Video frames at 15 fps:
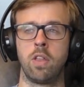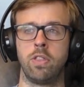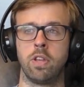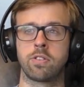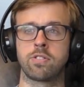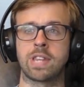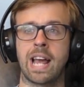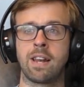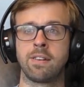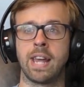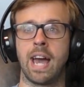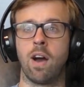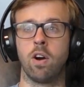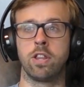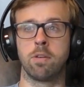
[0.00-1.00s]
the
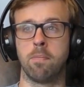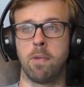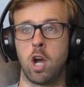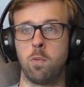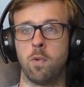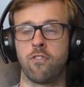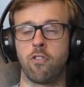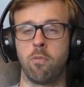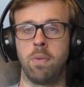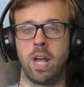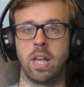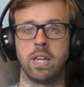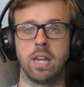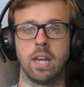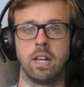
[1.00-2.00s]
standout at the moment for
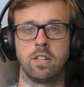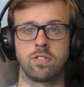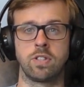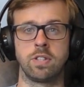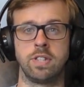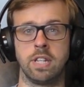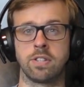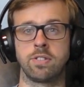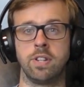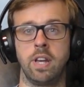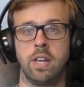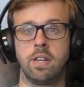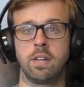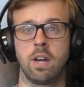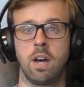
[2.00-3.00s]
me is the
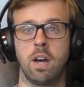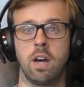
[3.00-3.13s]
Disney